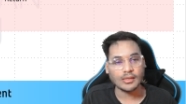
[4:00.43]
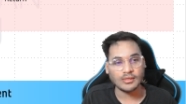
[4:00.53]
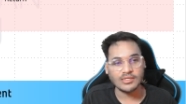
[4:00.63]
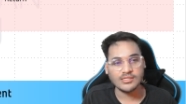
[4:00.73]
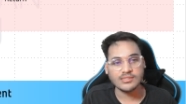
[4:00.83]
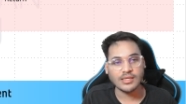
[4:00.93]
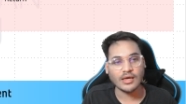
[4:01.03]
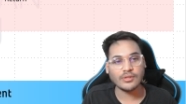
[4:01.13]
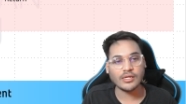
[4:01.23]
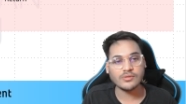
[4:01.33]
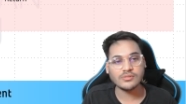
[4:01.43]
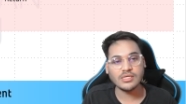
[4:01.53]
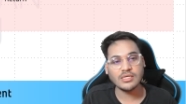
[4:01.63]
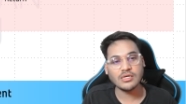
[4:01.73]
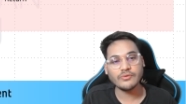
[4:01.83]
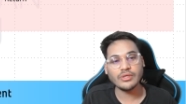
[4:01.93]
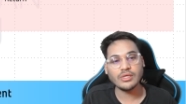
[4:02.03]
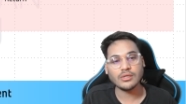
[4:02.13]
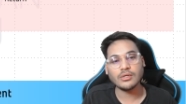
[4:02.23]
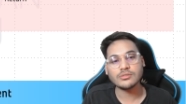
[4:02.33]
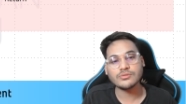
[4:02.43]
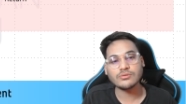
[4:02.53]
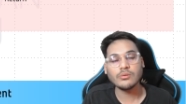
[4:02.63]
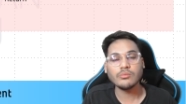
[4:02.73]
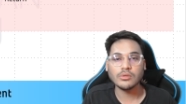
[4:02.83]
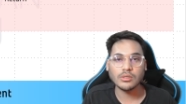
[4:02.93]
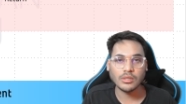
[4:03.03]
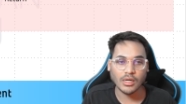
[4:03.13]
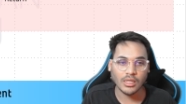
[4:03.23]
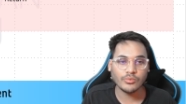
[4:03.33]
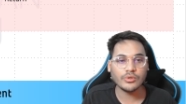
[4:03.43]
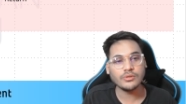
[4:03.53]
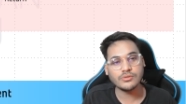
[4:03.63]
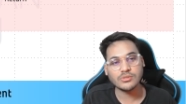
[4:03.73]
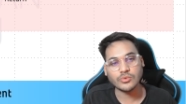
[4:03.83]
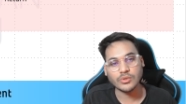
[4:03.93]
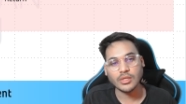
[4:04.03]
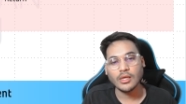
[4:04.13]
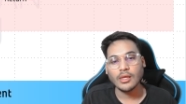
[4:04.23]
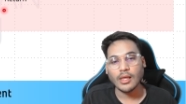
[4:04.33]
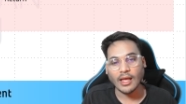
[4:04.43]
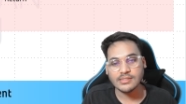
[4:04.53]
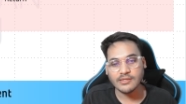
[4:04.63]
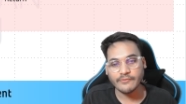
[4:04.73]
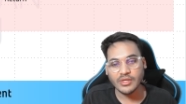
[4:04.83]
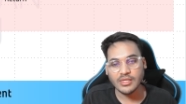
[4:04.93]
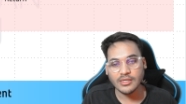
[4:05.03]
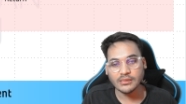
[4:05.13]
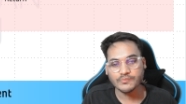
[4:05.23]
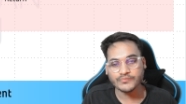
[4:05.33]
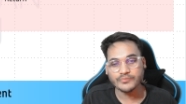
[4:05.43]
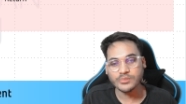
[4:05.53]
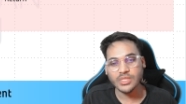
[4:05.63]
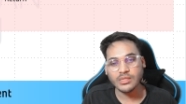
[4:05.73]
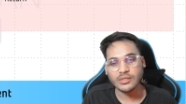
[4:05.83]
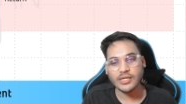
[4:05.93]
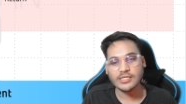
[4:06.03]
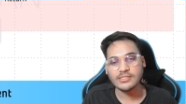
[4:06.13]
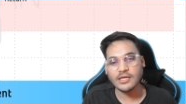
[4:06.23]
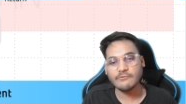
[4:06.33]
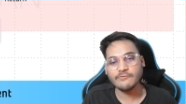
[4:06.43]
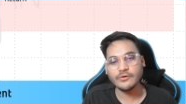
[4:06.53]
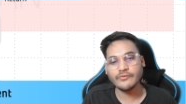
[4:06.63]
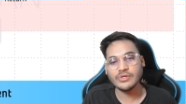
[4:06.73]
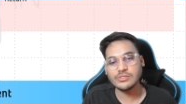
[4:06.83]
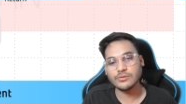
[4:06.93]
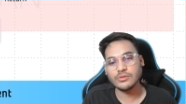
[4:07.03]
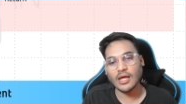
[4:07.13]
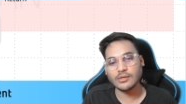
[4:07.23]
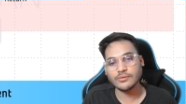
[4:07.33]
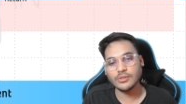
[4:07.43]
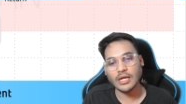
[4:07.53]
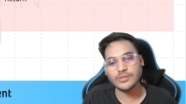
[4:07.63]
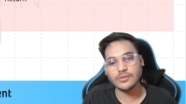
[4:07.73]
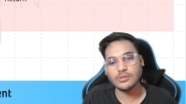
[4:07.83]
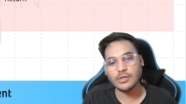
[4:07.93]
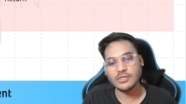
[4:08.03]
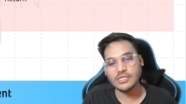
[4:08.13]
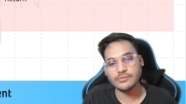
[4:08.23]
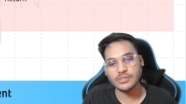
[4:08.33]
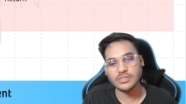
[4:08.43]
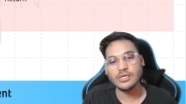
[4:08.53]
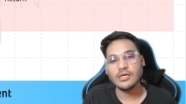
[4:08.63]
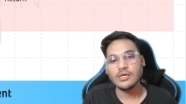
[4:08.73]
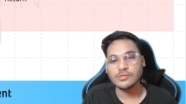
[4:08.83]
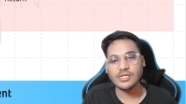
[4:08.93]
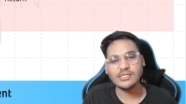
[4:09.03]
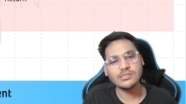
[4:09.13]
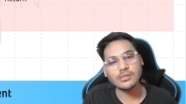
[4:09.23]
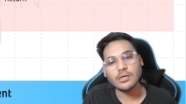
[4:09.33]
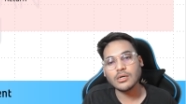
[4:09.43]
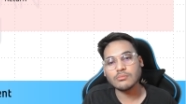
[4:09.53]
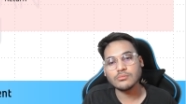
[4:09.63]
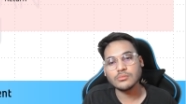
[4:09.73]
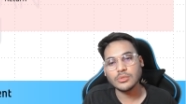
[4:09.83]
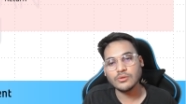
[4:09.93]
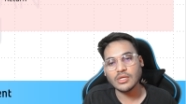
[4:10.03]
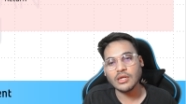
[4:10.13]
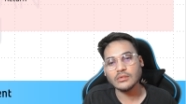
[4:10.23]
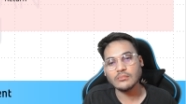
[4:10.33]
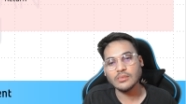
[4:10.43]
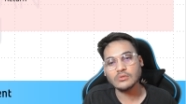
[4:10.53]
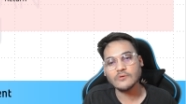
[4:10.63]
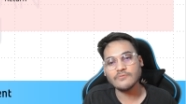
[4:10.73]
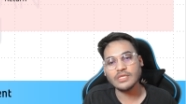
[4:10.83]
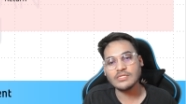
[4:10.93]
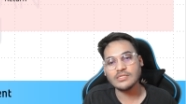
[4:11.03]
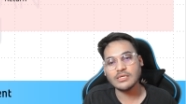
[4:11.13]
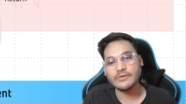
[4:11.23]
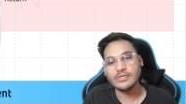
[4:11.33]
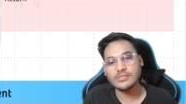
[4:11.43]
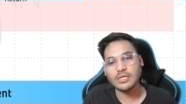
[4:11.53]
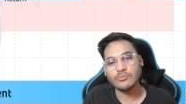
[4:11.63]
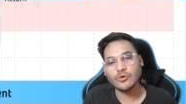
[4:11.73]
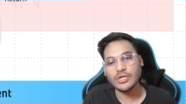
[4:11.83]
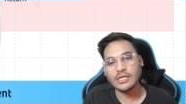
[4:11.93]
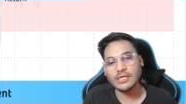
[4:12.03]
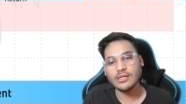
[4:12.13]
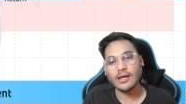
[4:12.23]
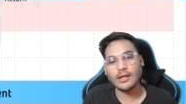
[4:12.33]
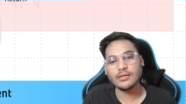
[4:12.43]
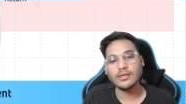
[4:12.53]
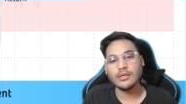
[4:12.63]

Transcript: this arrow that you see here, we switch from kernel mode to user mode. And somewhere here, right in step 4, we do the actual context switch. So let's look at both of these events in more detail and